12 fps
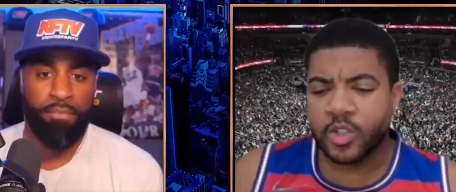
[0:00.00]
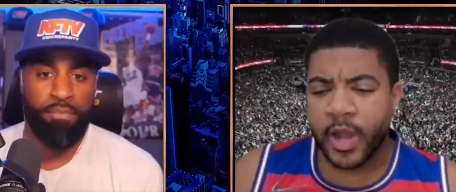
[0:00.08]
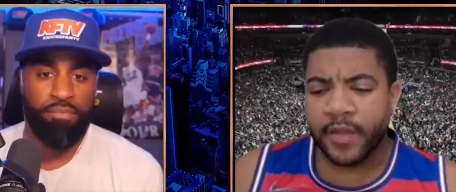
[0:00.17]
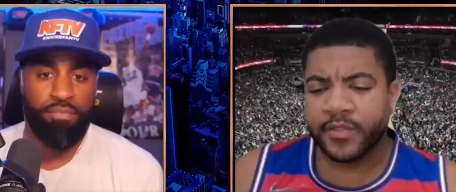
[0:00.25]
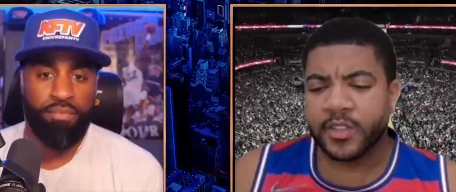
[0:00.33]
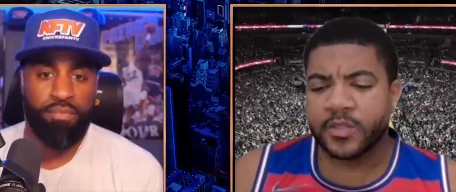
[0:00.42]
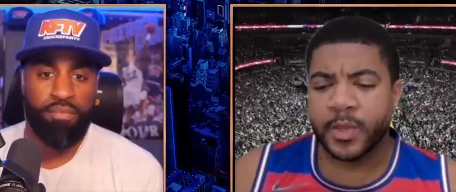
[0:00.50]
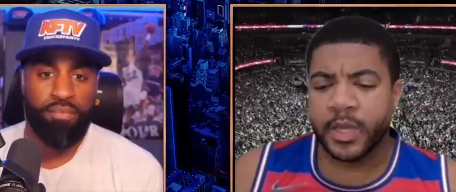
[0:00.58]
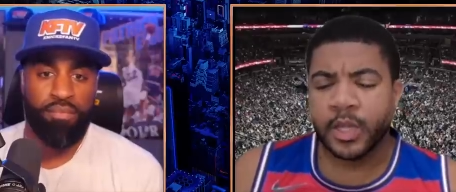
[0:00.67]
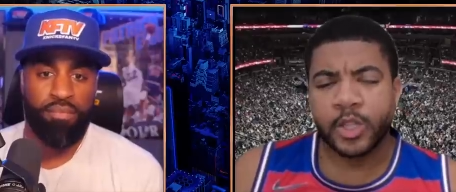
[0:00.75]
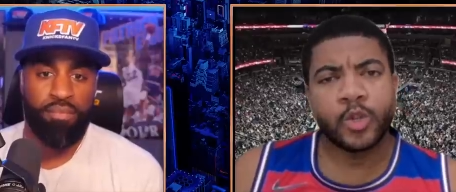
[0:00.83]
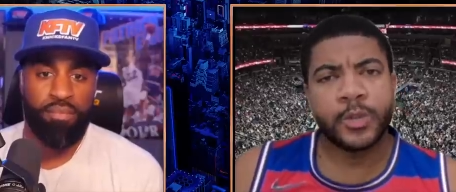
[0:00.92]
Speaker 1: draft has been
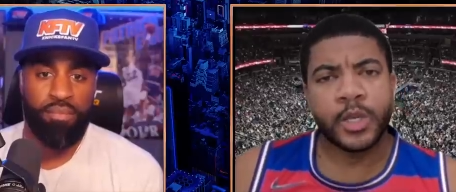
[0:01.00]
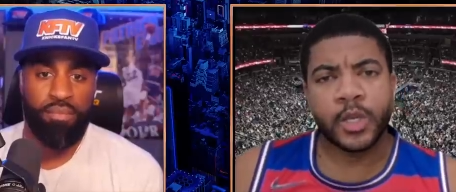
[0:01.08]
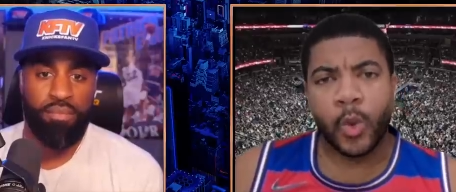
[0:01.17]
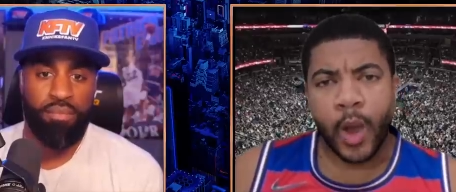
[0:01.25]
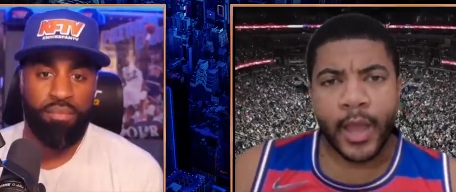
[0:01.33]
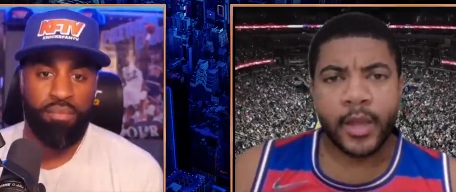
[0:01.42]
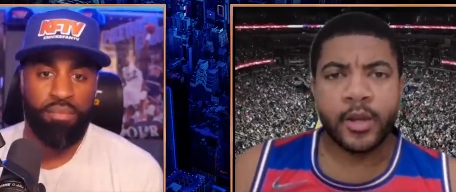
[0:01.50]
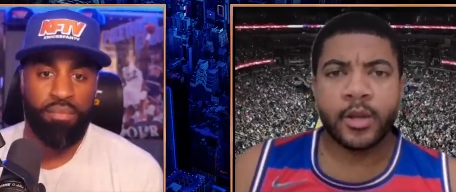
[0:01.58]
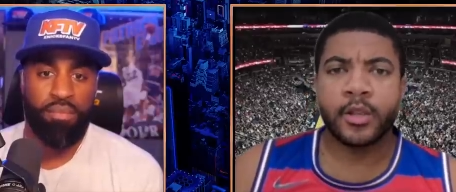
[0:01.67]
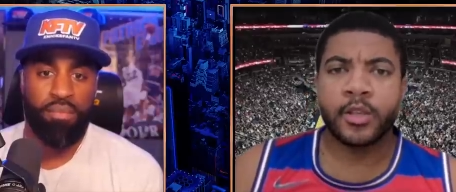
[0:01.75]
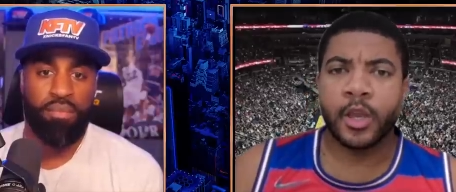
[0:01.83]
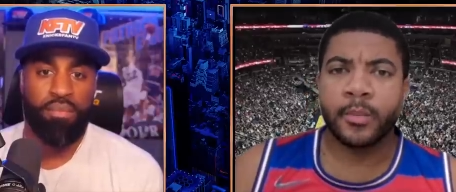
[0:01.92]
a little bit quieter.
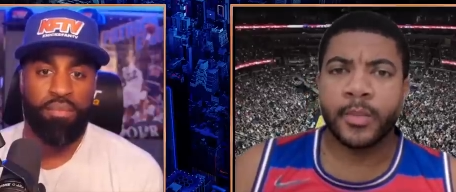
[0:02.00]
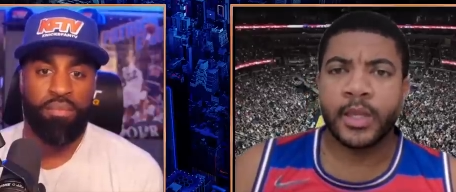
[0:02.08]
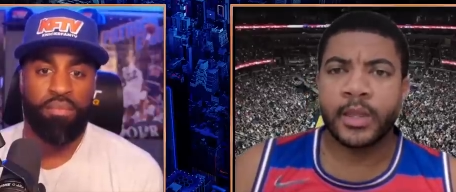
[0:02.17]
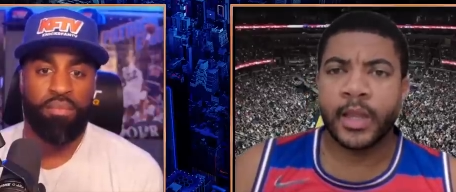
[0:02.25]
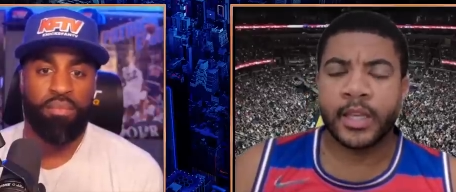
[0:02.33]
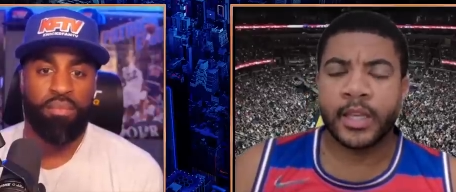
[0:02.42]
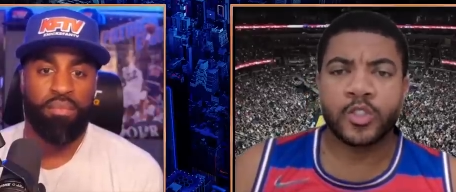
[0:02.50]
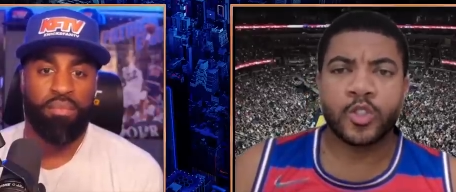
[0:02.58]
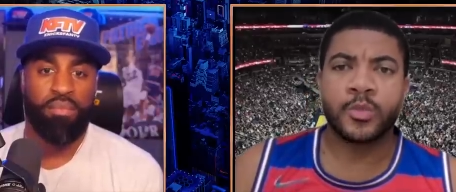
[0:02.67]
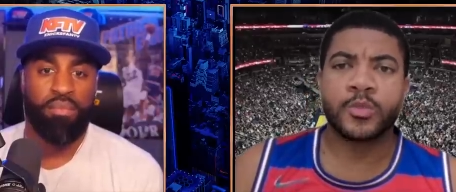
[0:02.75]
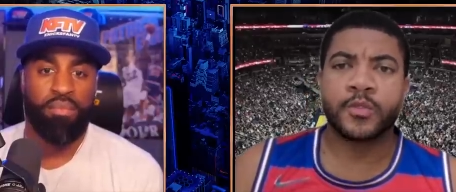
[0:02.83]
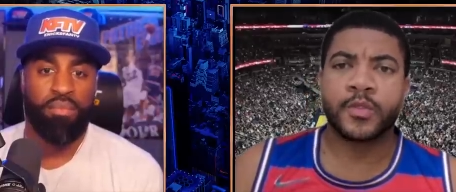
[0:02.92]
You know what I mean? Like in
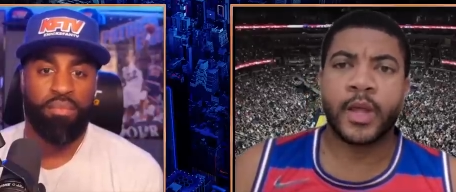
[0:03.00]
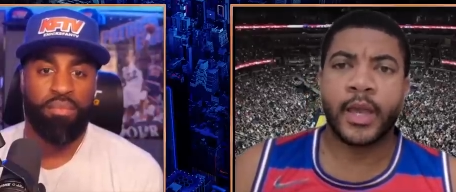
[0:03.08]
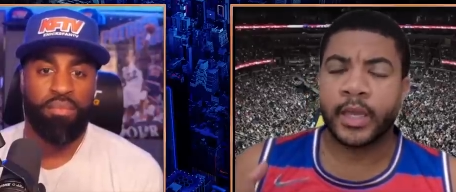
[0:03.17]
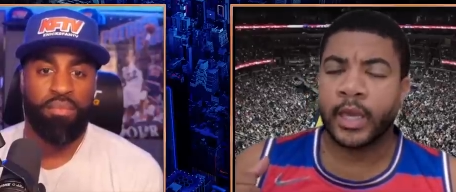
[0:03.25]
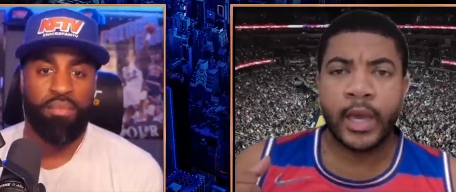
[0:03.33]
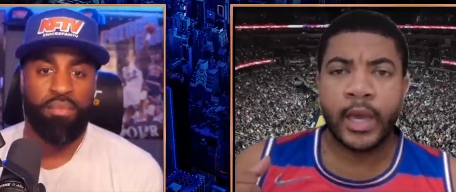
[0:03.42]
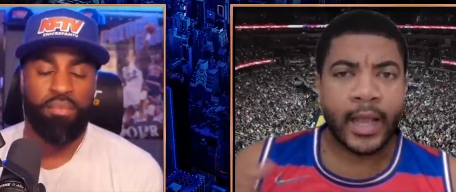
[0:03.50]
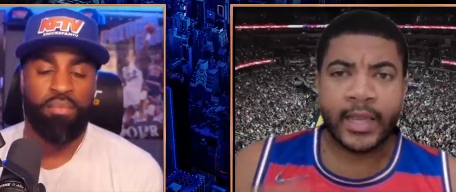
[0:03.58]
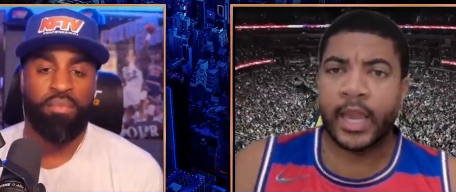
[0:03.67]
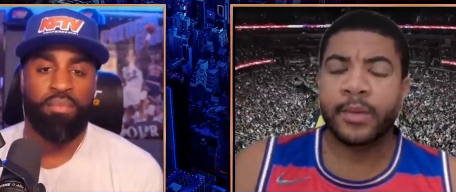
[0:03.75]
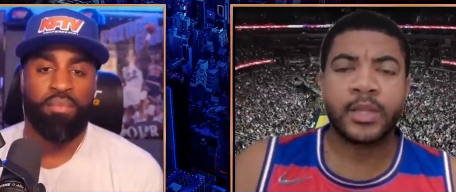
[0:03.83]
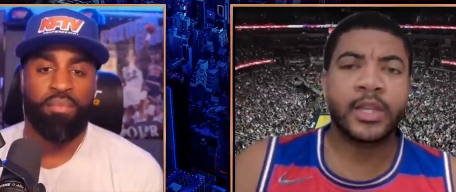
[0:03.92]
terms of like I
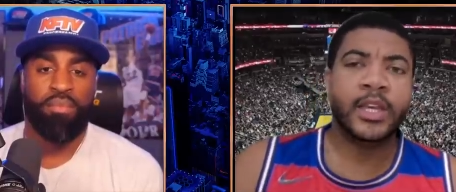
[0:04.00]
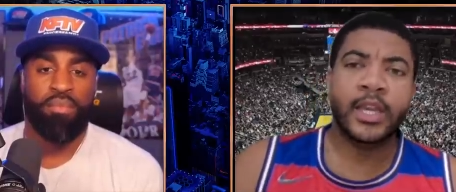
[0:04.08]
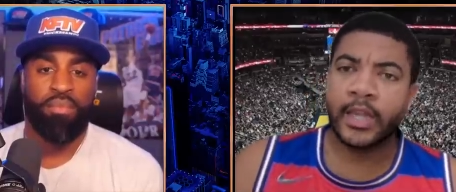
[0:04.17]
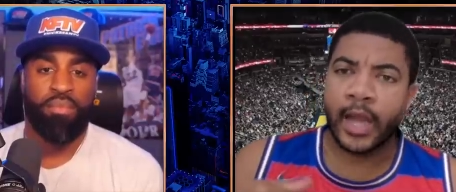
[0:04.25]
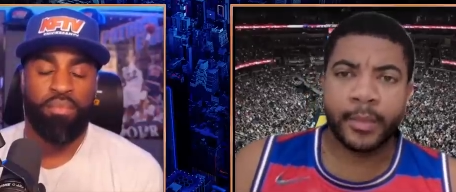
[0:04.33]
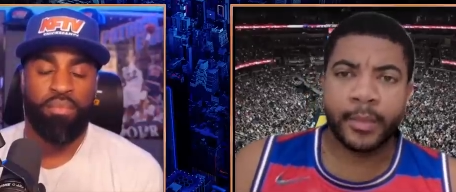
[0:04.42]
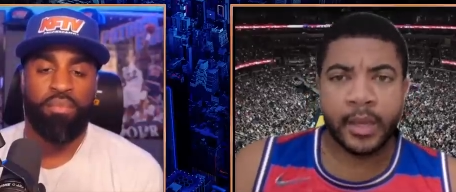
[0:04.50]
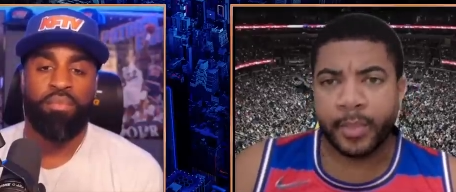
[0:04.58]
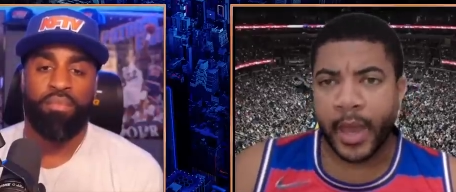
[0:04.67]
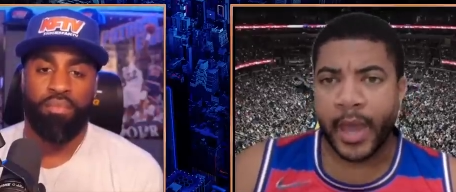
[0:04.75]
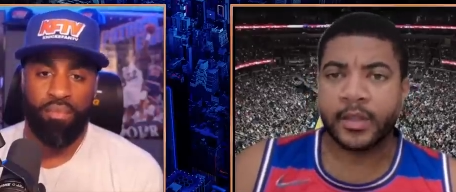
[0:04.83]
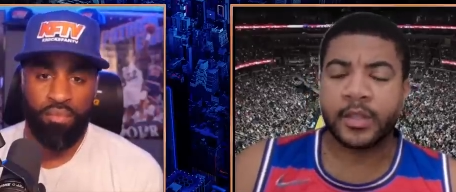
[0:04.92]
came in the league and I'm
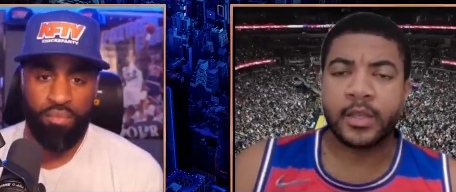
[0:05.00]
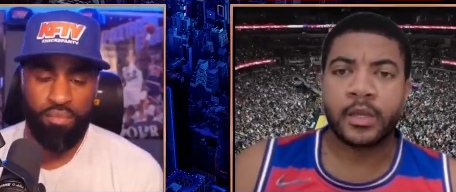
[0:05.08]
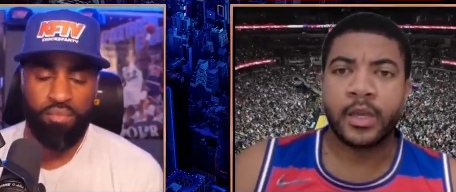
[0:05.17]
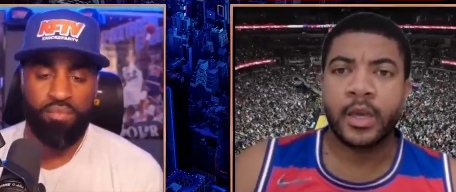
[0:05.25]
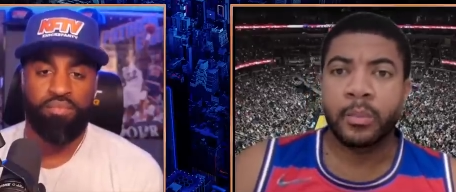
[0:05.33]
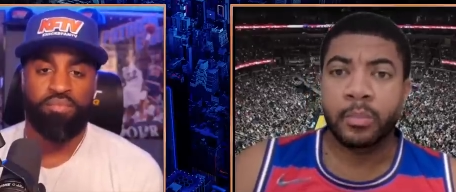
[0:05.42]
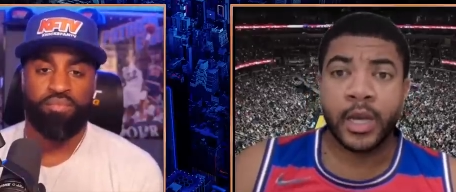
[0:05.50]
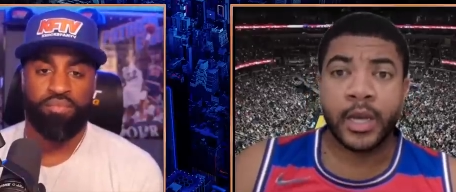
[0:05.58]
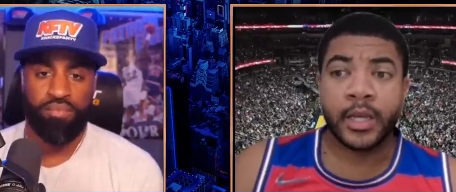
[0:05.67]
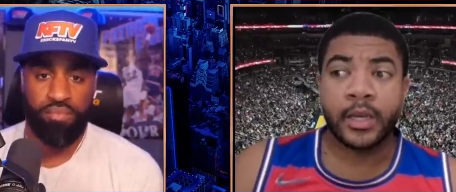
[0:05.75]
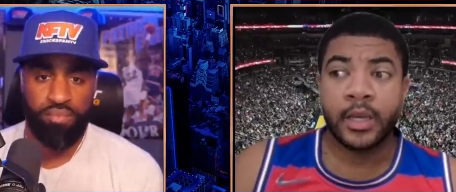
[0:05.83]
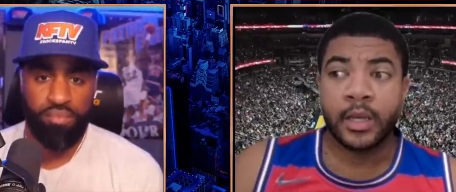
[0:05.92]
impacting.
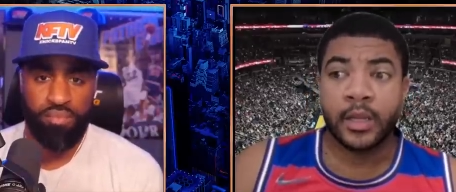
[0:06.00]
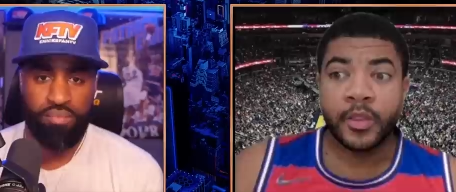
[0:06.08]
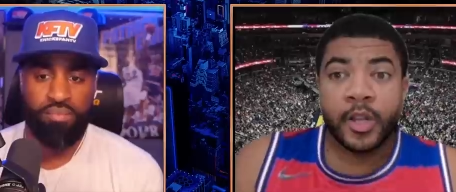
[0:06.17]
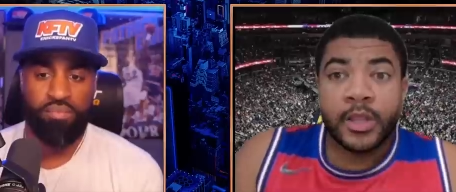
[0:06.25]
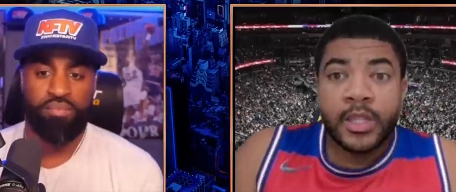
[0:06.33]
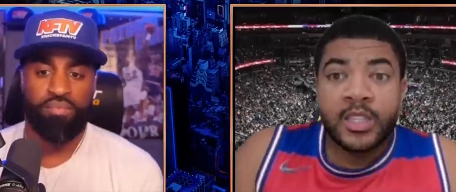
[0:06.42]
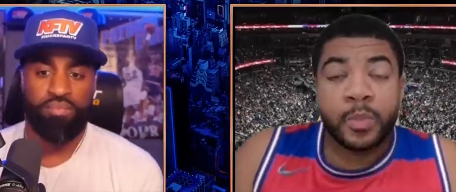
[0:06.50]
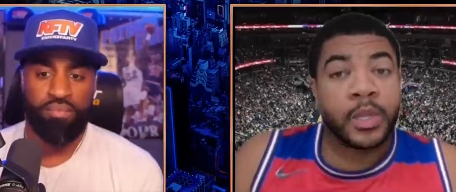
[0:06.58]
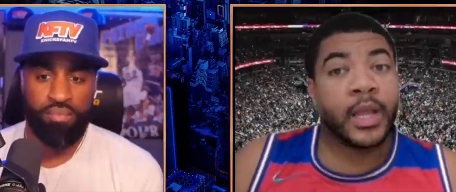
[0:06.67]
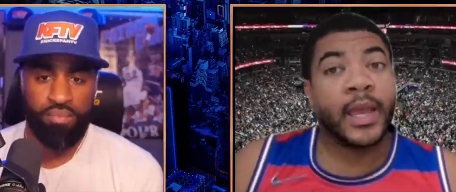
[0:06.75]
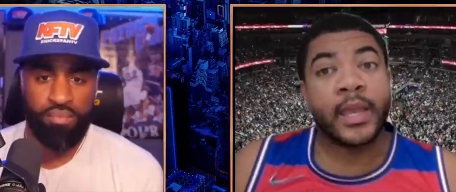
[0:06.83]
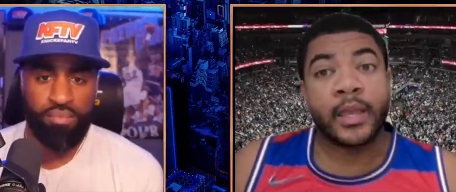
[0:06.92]
but they're at least
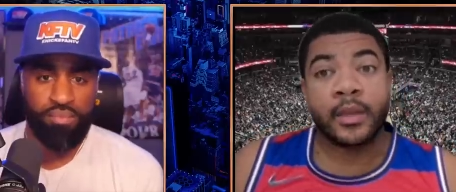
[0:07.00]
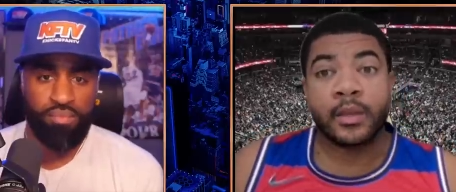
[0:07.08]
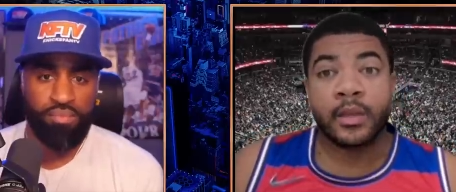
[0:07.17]
playing.